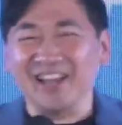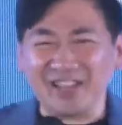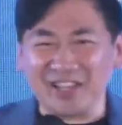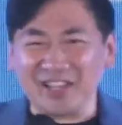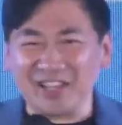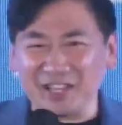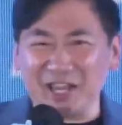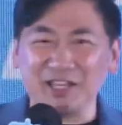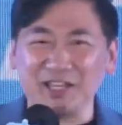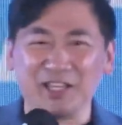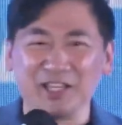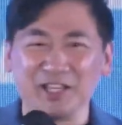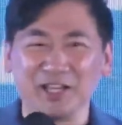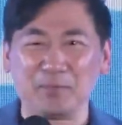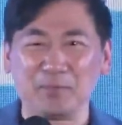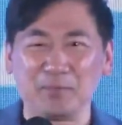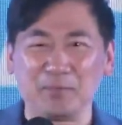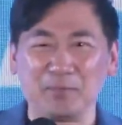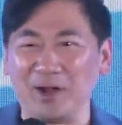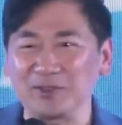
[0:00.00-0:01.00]
I think I gained a
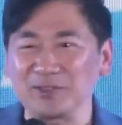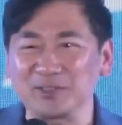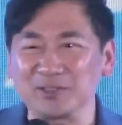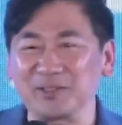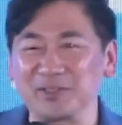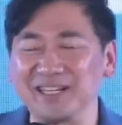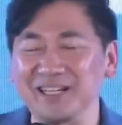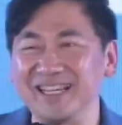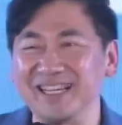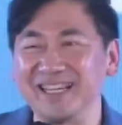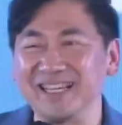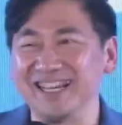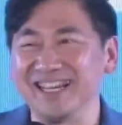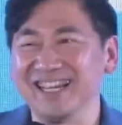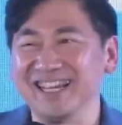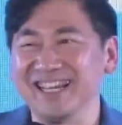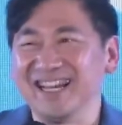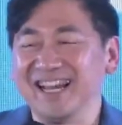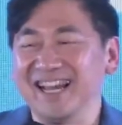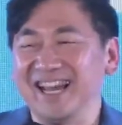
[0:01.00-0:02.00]
couple pounds already.
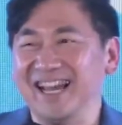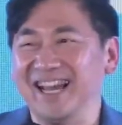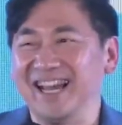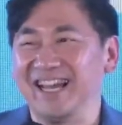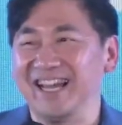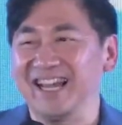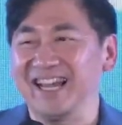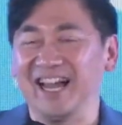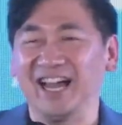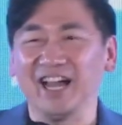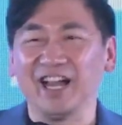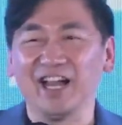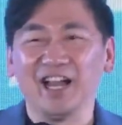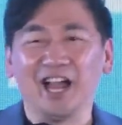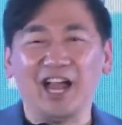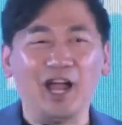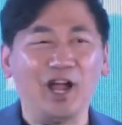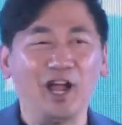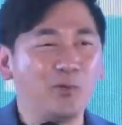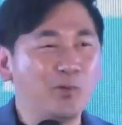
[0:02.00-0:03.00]
And
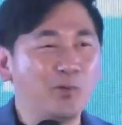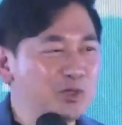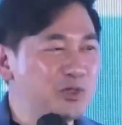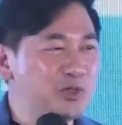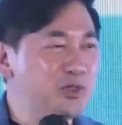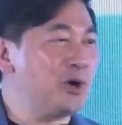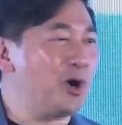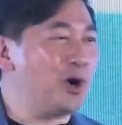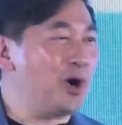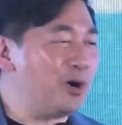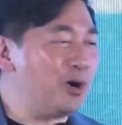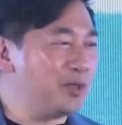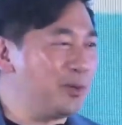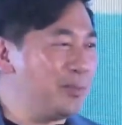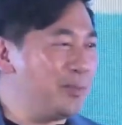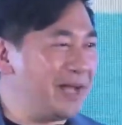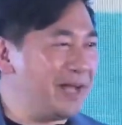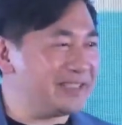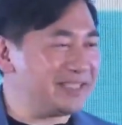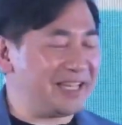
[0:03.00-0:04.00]
I wish you all
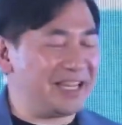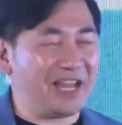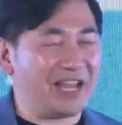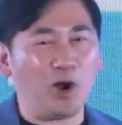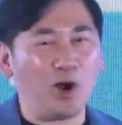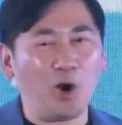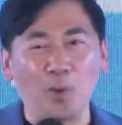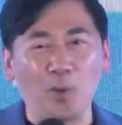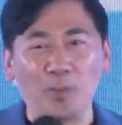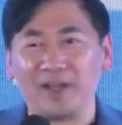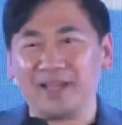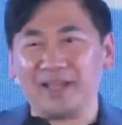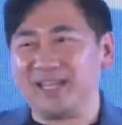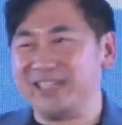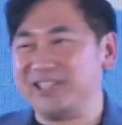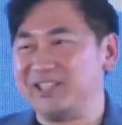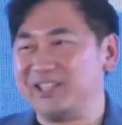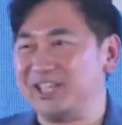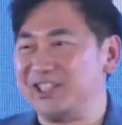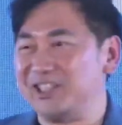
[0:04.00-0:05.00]
the best. And I hope I
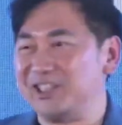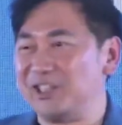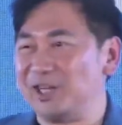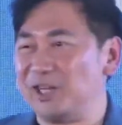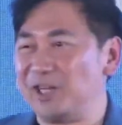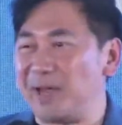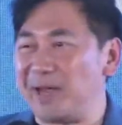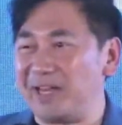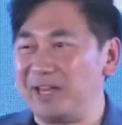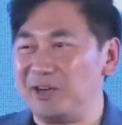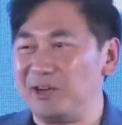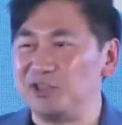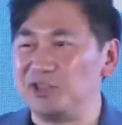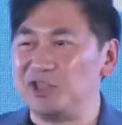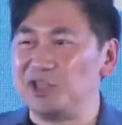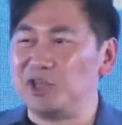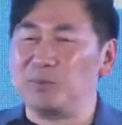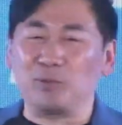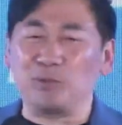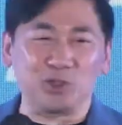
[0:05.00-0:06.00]
get a chance to come back here
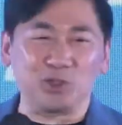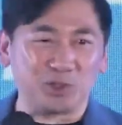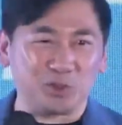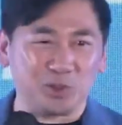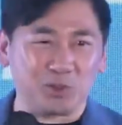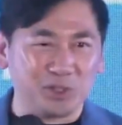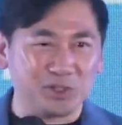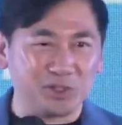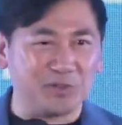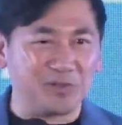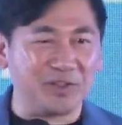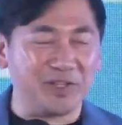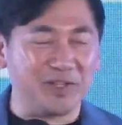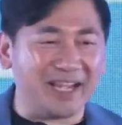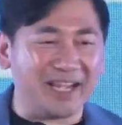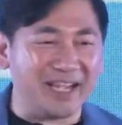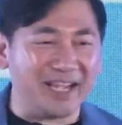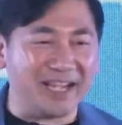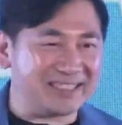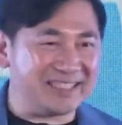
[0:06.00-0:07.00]
to share more stories with
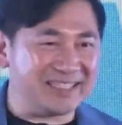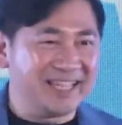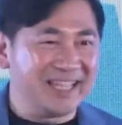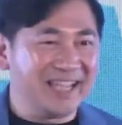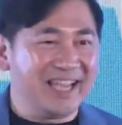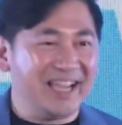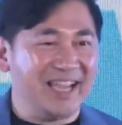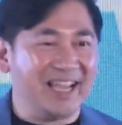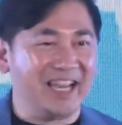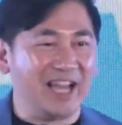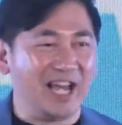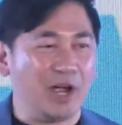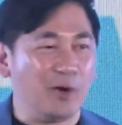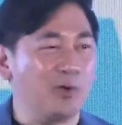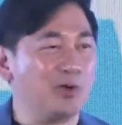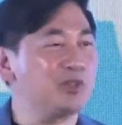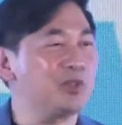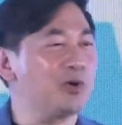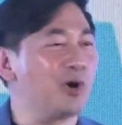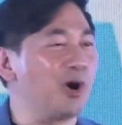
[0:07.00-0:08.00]
you guys. And
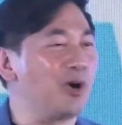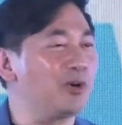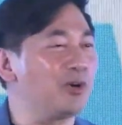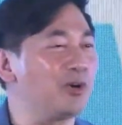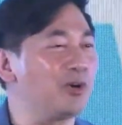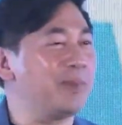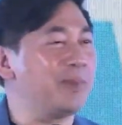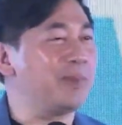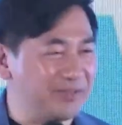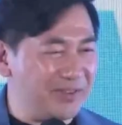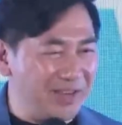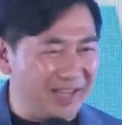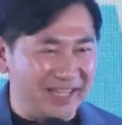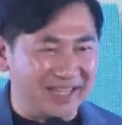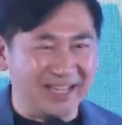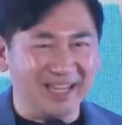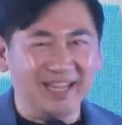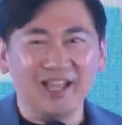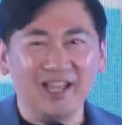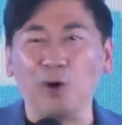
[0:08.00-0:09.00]
I wish you all the best of
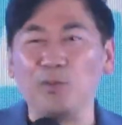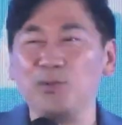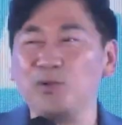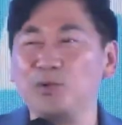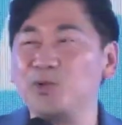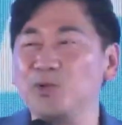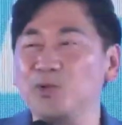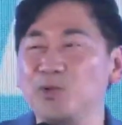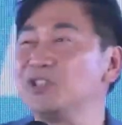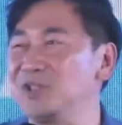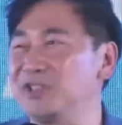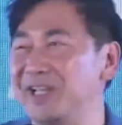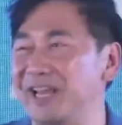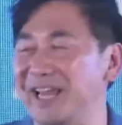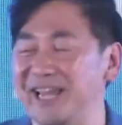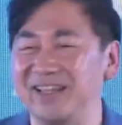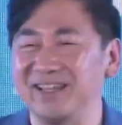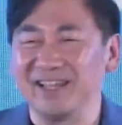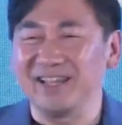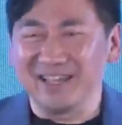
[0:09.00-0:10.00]
luck. Hope you enjoy
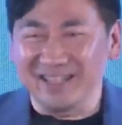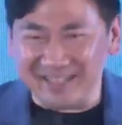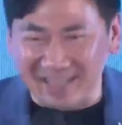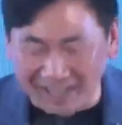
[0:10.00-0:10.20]
today.